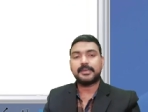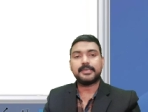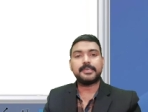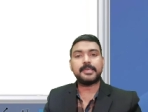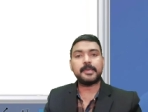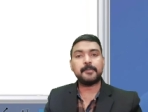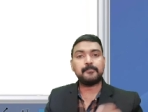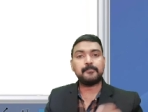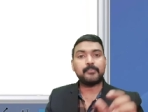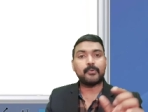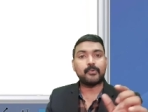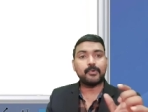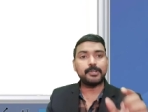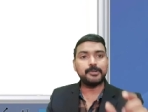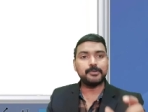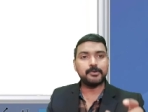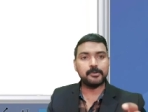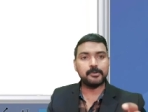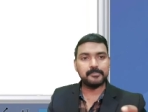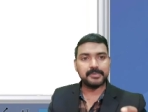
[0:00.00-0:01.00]
A
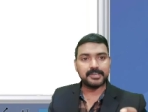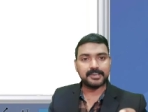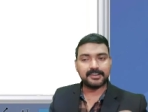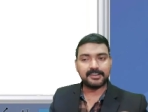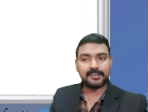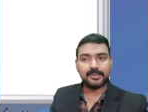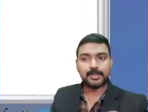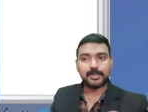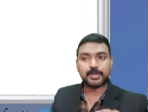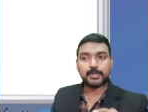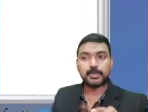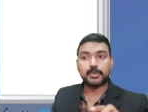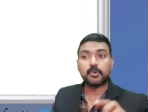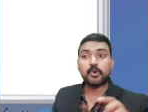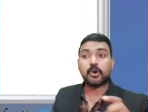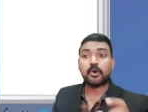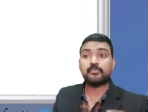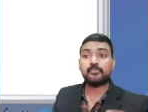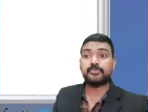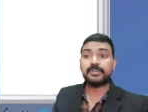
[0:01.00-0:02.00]
polynomial
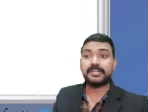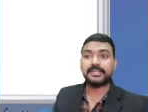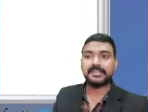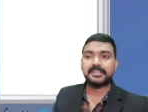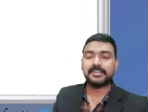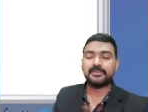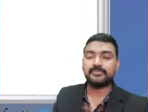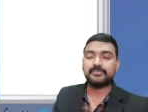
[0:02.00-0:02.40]
q of t